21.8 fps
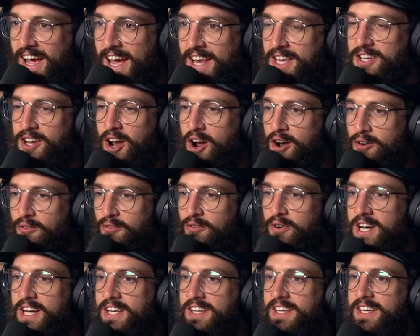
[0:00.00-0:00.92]
And you don't
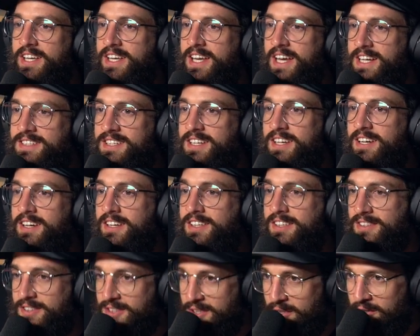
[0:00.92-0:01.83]
really need to
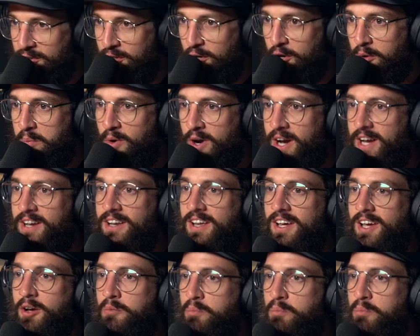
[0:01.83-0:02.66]
your point,